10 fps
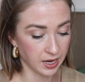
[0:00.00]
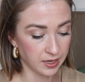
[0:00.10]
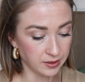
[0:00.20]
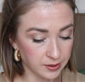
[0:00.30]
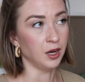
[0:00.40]

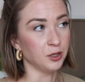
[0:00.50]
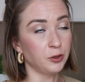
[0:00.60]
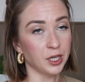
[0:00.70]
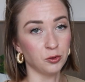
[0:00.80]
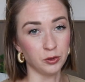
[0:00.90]
else. You
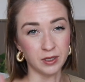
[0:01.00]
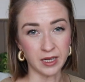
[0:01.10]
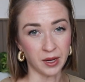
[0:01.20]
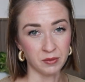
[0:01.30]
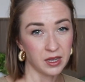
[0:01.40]
can do the
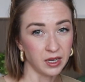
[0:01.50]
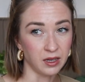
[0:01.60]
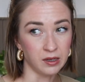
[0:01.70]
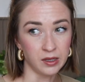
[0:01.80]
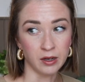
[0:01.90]
same
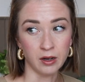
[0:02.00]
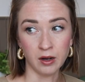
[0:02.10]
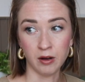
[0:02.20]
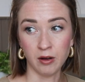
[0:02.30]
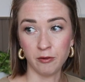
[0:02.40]
thing,
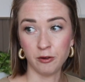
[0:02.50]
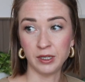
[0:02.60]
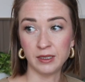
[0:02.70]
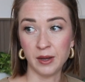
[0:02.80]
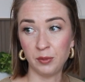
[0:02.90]
for
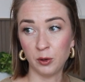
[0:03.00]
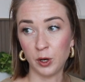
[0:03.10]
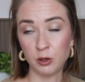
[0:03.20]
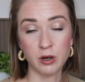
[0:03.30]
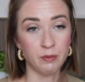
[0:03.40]
example,
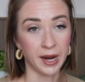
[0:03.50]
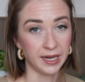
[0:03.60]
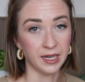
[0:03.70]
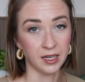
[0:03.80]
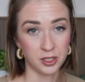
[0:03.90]
when you are
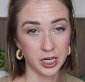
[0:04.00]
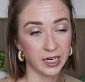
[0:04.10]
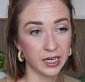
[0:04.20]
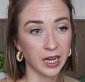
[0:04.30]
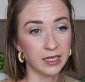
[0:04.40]
making
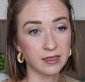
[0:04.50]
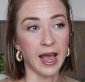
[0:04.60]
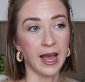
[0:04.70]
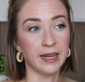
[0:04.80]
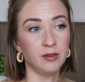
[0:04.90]
jacket,
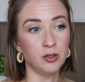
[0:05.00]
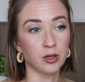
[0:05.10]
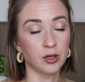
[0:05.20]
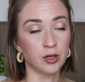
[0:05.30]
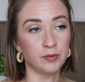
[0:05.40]
and
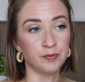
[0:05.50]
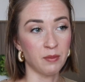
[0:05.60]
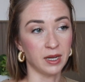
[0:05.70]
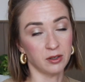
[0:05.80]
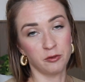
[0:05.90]

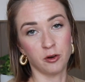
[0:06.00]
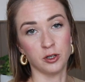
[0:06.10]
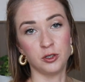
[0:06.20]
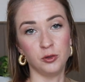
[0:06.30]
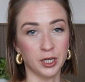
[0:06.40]
but of
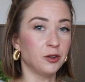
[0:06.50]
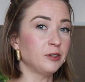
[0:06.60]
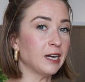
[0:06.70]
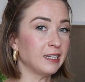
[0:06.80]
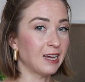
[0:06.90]
course you
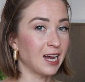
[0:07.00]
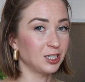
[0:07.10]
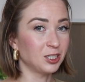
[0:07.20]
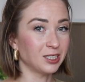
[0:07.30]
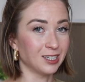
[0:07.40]
cannot
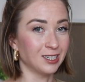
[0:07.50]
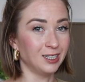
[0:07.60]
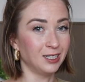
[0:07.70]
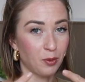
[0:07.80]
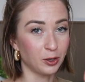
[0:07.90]
attach
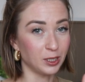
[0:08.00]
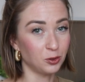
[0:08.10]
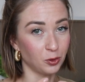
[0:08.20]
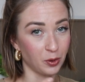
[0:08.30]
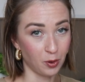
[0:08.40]
pocket
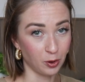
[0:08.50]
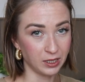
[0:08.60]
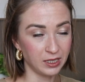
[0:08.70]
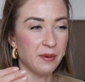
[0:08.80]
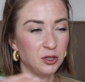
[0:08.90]
to the
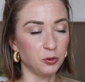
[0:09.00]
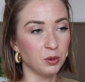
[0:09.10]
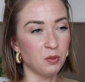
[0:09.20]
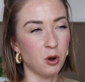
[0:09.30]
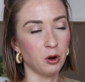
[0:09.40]
pocket, but you will
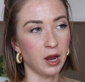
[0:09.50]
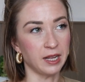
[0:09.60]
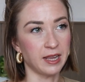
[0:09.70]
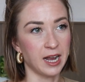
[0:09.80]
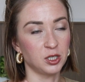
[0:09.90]
more
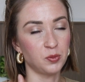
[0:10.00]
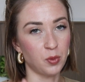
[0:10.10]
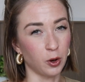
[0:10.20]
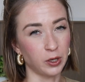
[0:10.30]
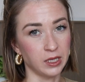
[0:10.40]
attach
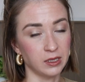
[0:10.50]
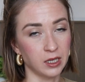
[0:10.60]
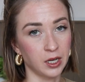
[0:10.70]
pocket